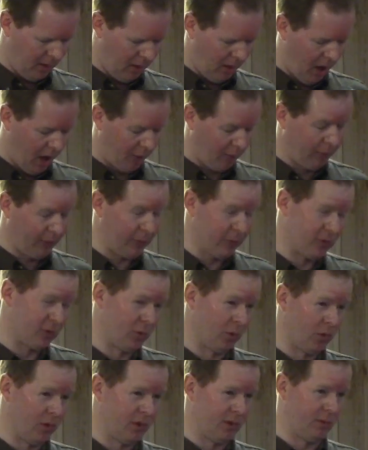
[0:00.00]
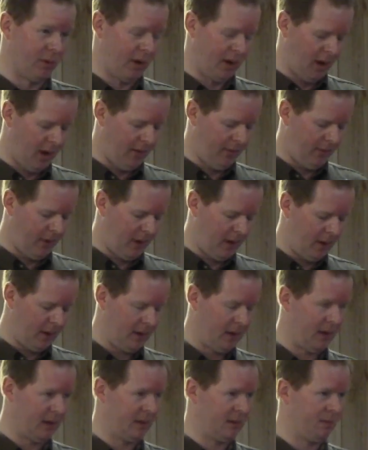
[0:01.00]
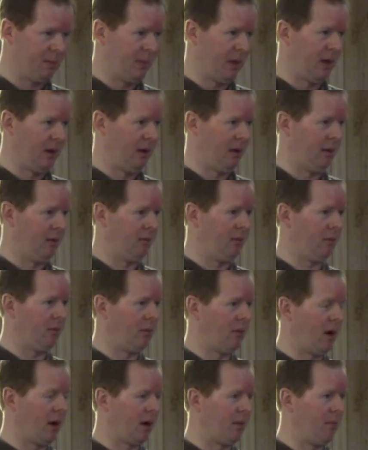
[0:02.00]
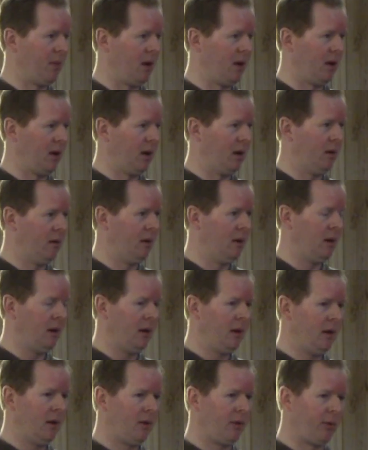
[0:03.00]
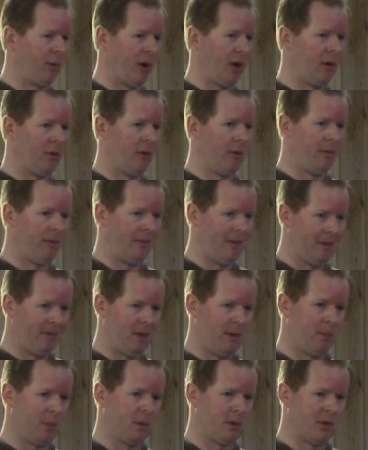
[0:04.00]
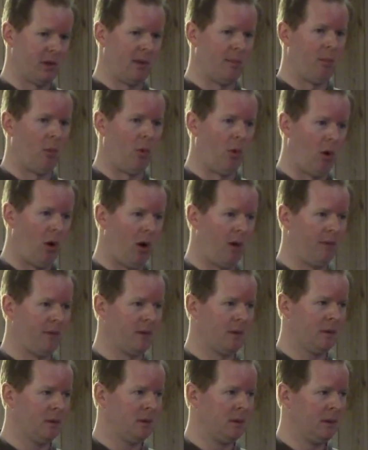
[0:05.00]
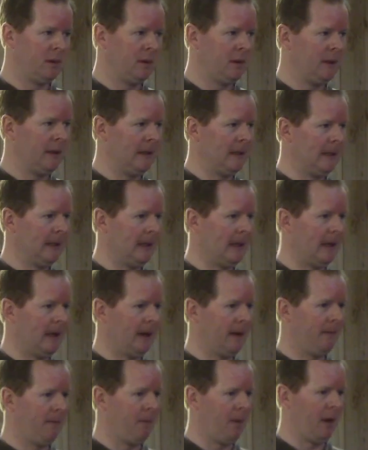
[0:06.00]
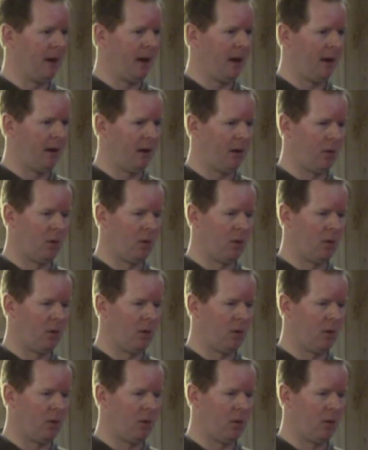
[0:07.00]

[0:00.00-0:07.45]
aquifer storage and recovery has been recommended three hundred fifty percent more often, and of